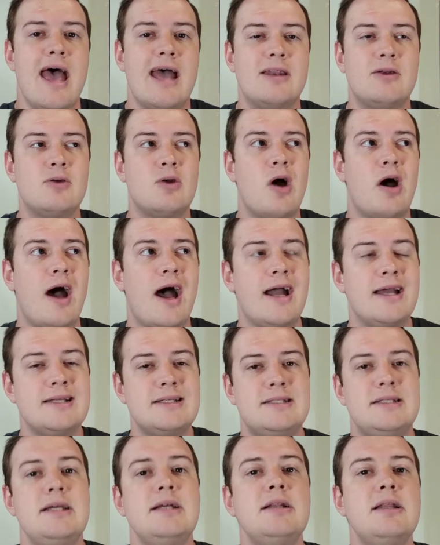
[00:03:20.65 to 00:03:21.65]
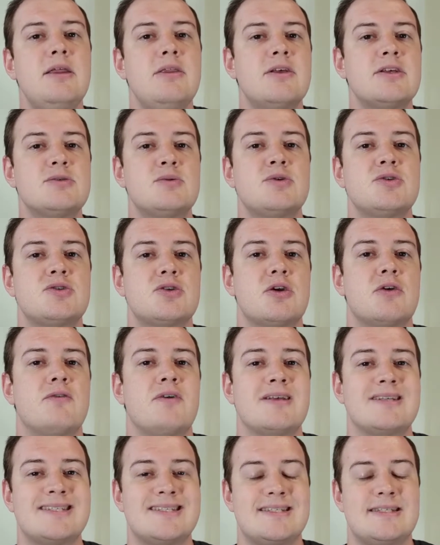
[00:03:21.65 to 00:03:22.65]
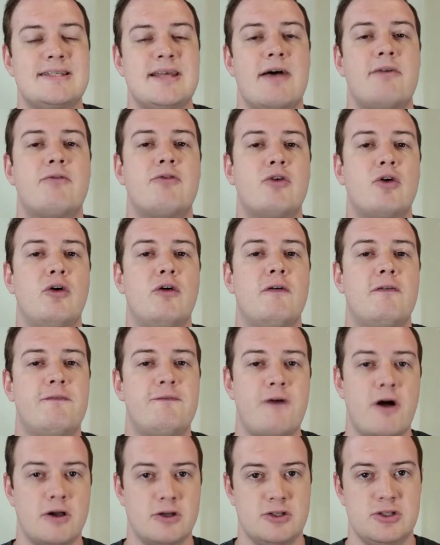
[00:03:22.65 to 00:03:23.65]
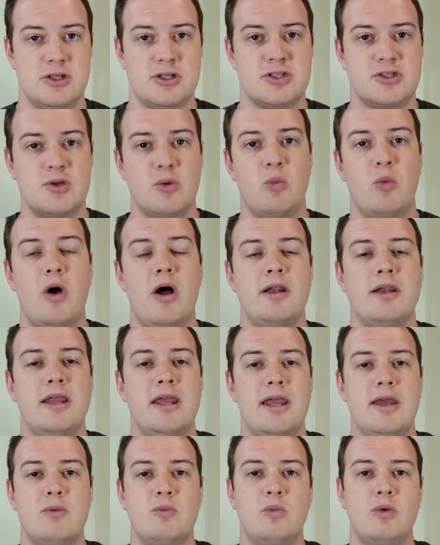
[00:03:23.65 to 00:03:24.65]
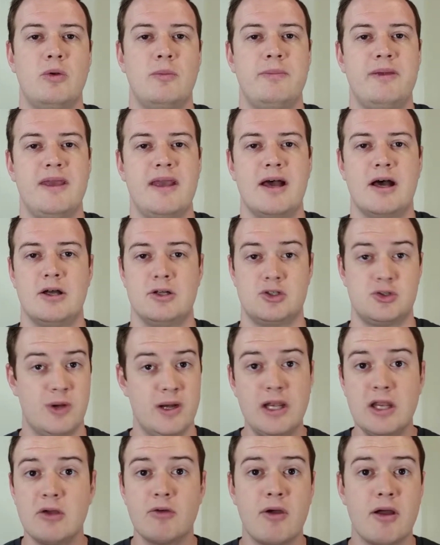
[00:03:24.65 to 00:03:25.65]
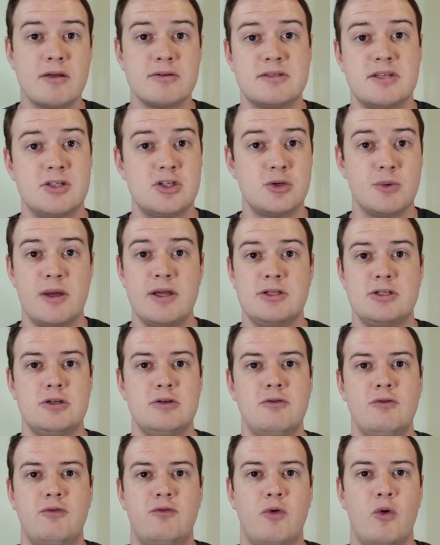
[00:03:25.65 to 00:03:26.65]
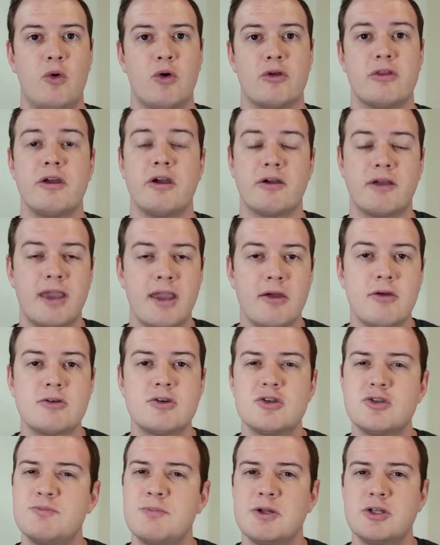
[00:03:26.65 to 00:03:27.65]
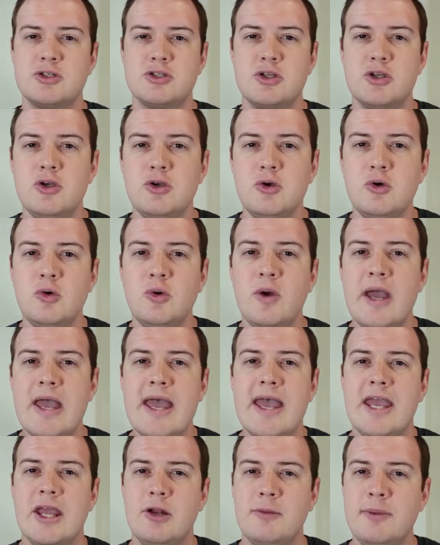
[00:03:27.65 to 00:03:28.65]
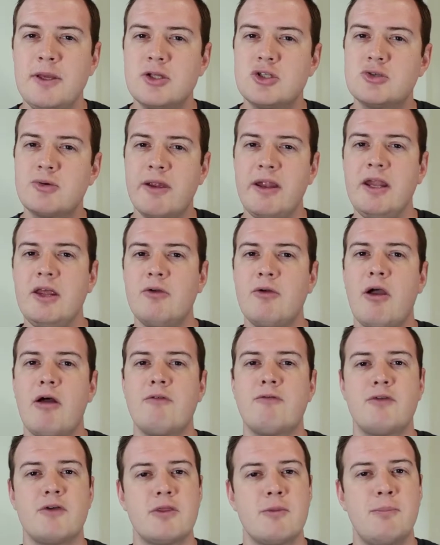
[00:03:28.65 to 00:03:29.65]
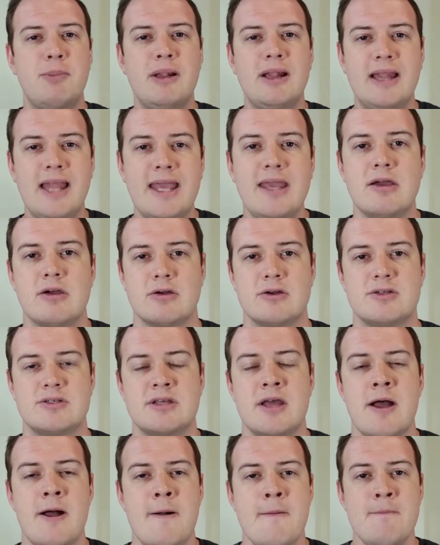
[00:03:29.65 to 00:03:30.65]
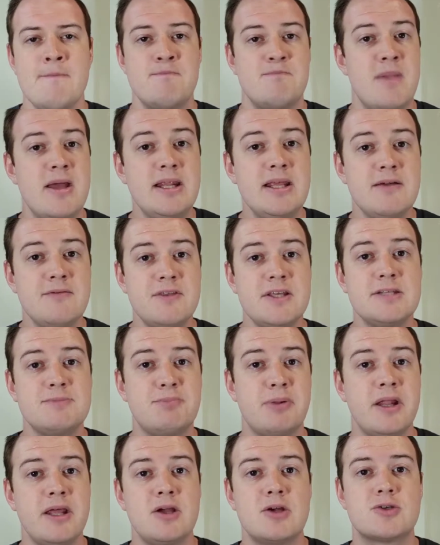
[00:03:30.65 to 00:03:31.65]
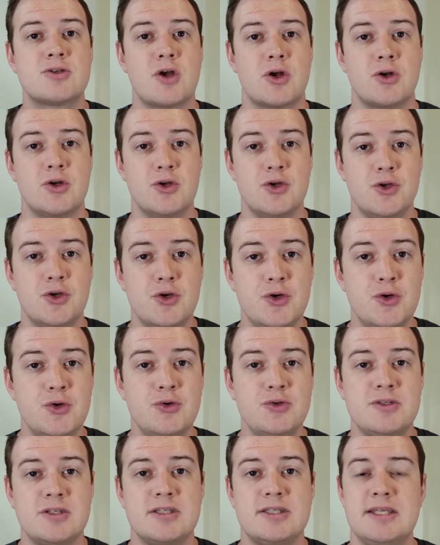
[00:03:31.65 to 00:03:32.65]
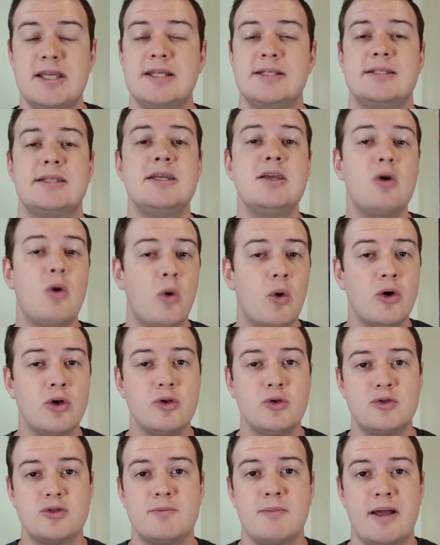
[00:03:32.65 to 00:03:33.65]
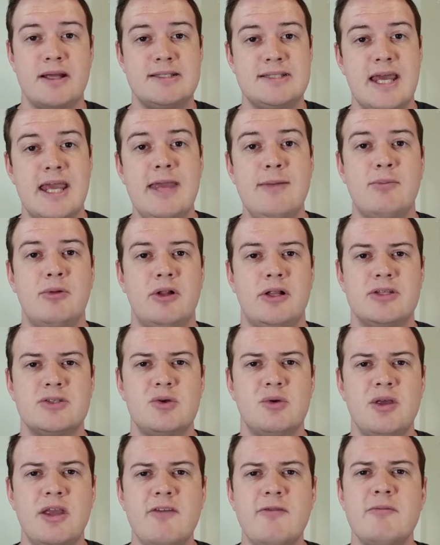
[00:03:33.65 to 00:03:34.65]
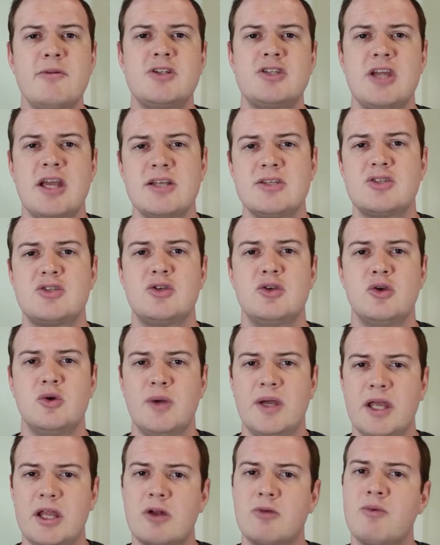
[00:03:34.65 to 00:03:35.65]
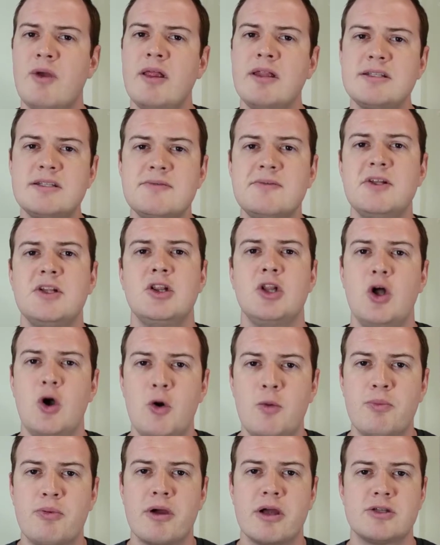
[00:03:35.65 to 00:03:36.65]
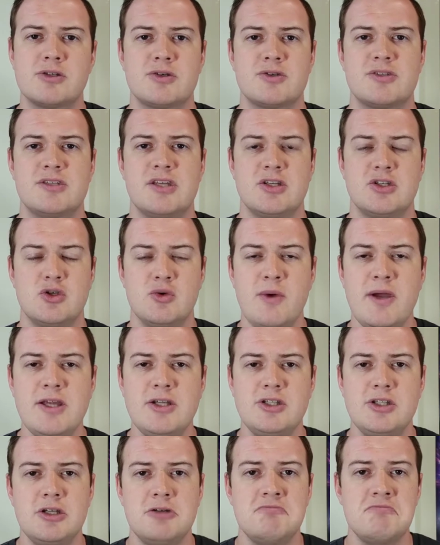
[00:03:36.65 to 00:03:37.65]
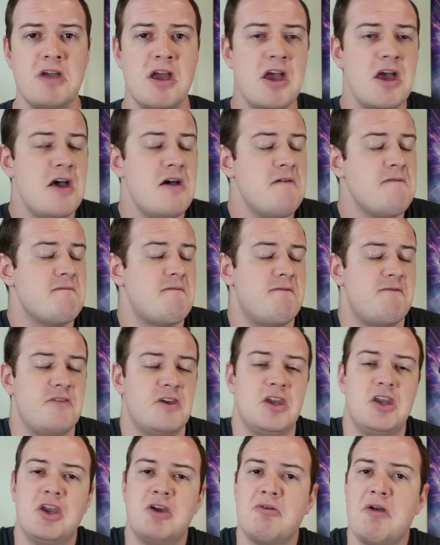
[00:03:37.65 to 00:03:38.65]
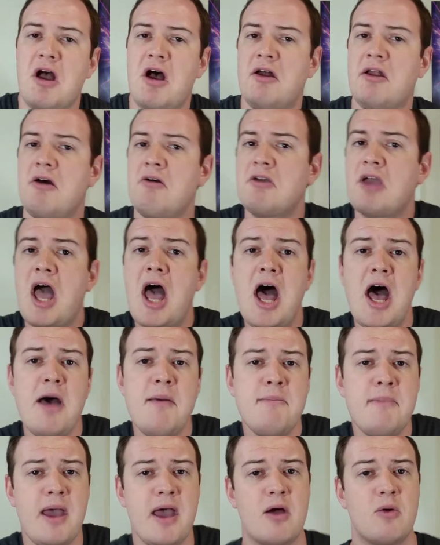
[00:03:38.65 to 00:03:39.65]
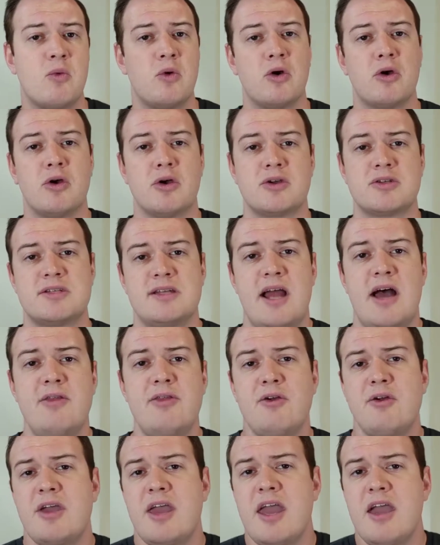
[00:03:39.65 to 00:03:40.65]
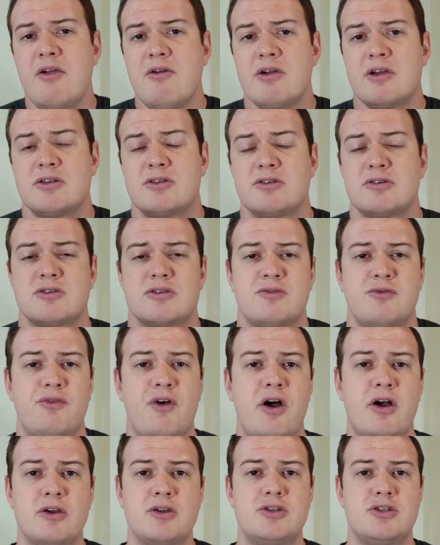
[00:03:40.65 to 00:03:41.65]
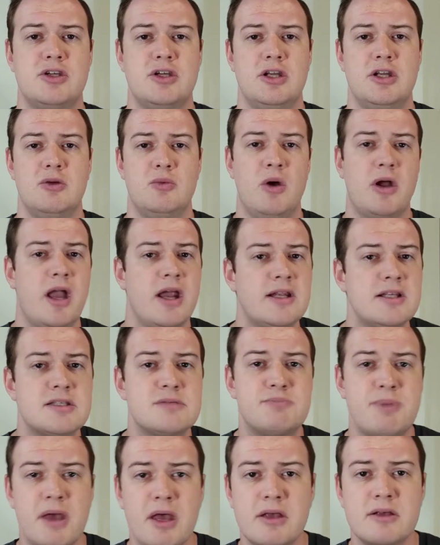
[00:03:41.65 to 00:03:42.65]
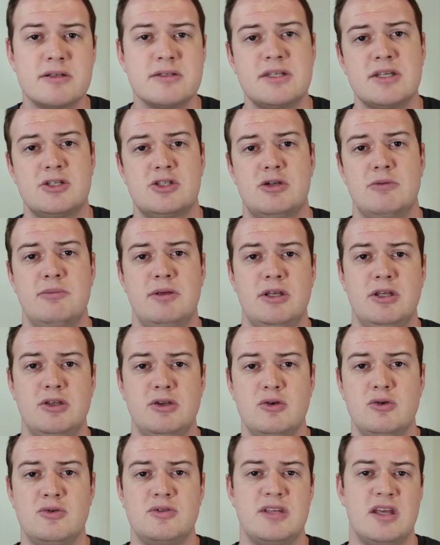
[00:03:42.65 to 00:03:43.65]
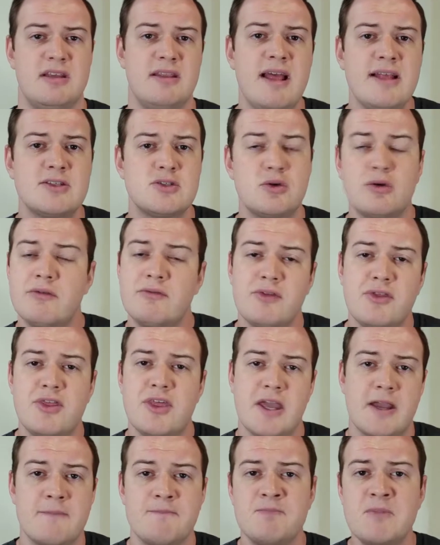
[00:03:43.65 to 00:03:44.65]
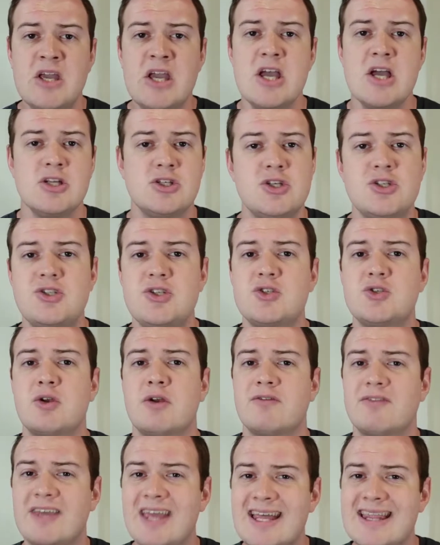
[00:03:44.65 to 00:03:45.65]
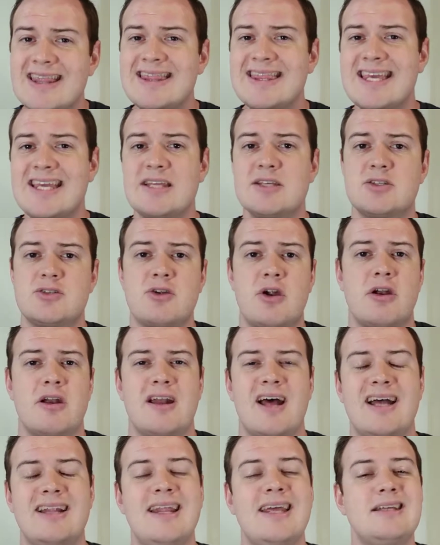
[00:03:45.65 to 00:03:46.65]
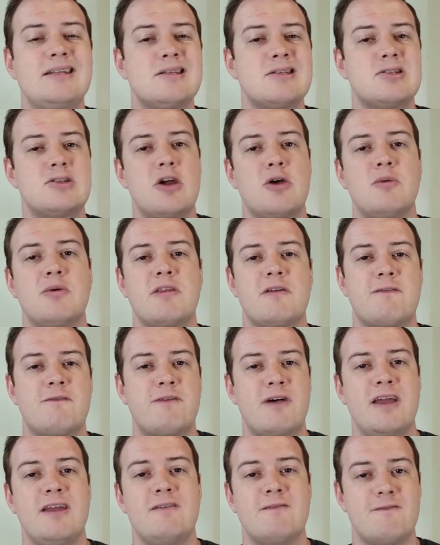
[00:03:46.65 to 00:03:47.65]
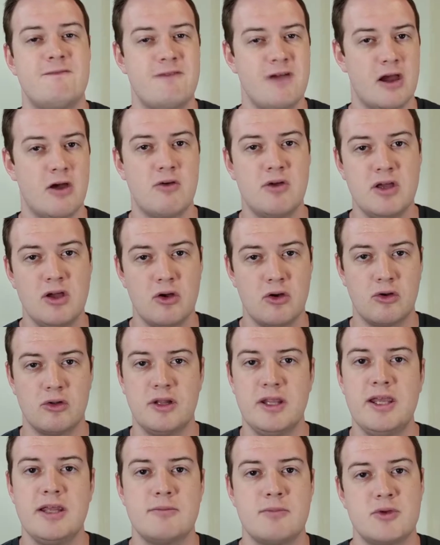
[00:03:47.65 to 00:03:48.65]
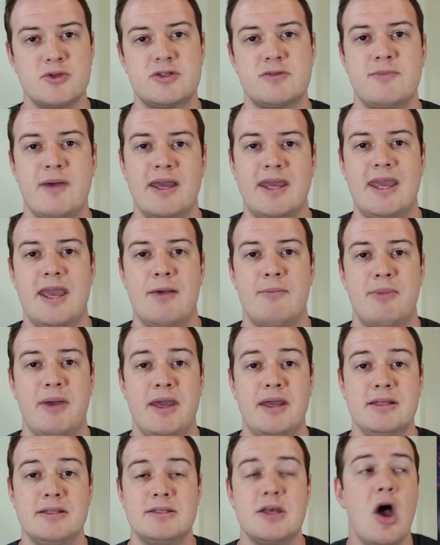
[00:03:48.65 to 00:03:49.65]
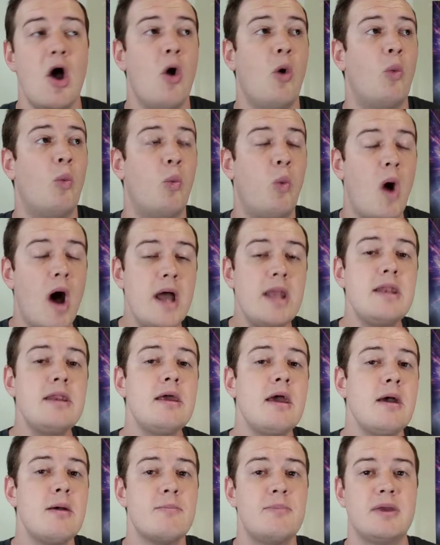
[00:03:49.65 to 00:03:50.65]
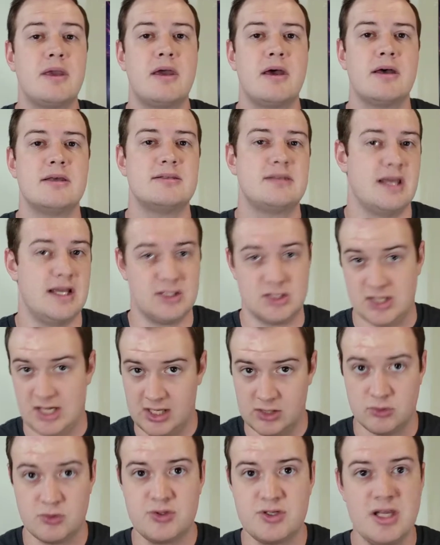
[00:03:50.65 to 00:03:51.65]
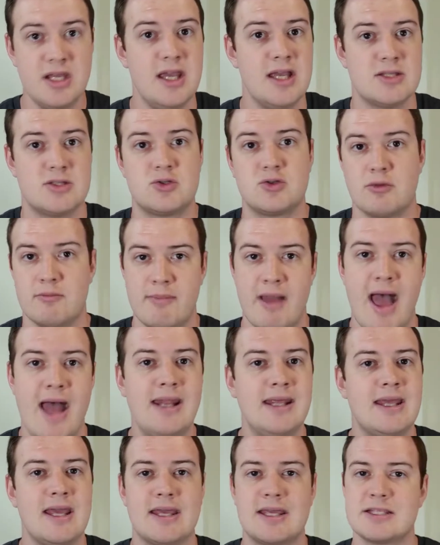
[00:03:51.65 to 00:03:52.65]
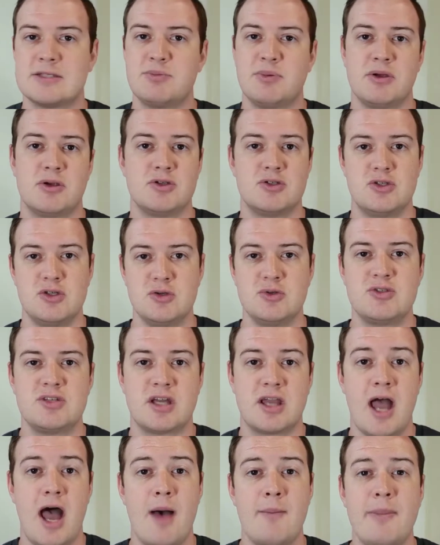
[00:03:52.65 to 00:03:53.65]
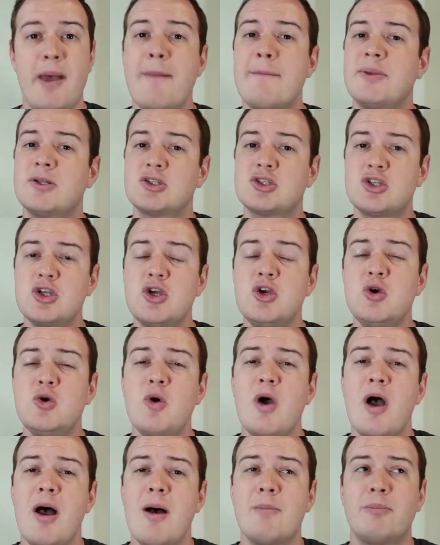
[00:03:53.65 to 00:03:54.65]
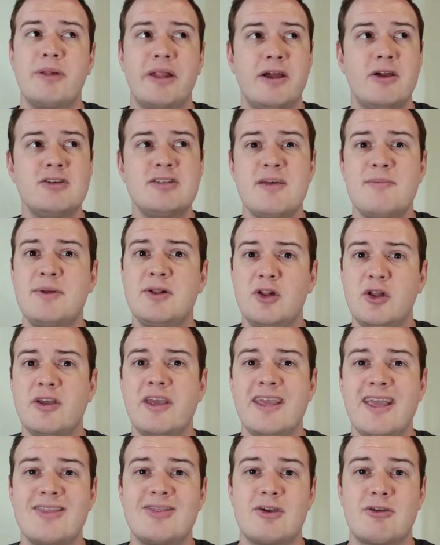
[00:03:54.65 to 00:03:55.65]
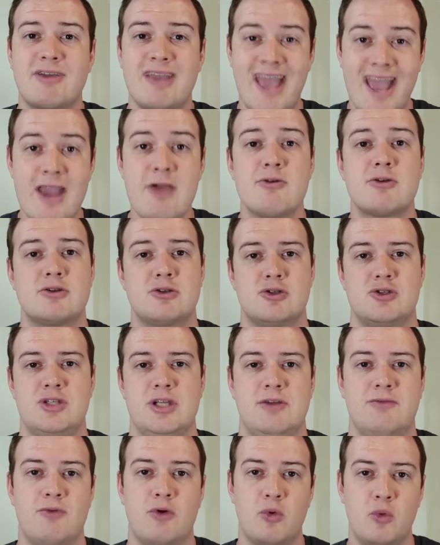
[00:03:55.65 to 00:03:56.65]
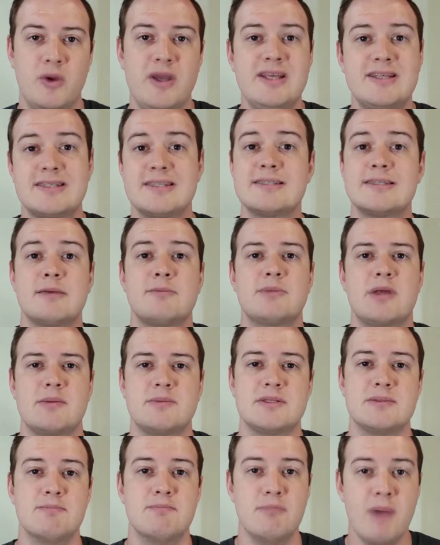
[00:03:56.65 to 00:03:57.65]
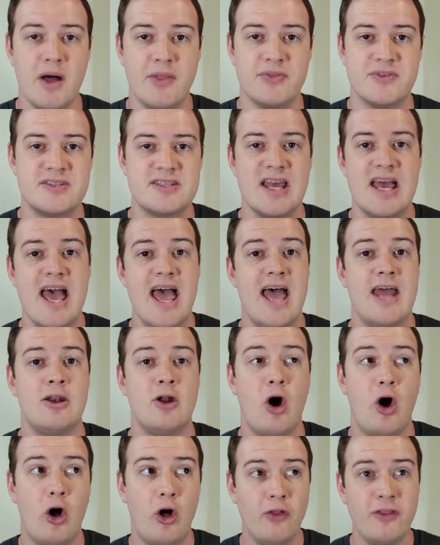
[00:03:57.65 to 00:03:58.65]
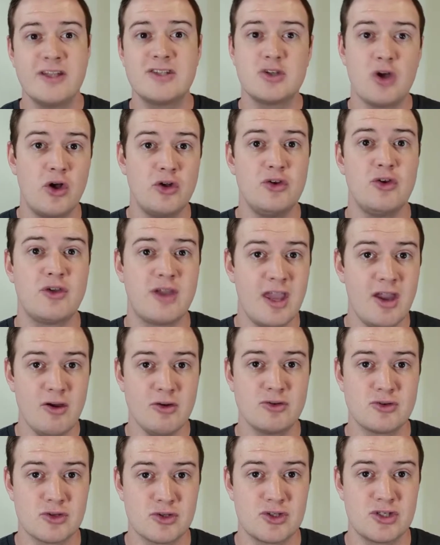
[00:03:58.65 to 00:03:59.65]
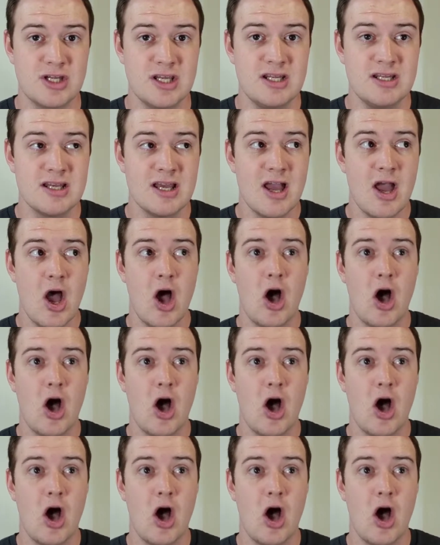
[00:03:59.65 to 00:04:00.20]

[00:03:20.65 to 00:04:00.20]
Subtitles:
And ideally this will serve several functions. One, it will be a training ground situation for their characters, but two, it'll be a training ground for the players. Many of these players are new to D&D or new to my table, and so to give them a chance to, in a relatively low pressure situation, figure out how combat works and how their characters function and what kind of spells they should be using, that sort of a thing. Just to sort of get things started. I like to start with a fight very early in most of my campaigns. One, because it's interesting, it's dramatic, it gets players used to combat, but two, players have been looking at their character sheet for weeks and sometimes months, and all that's on your character sheet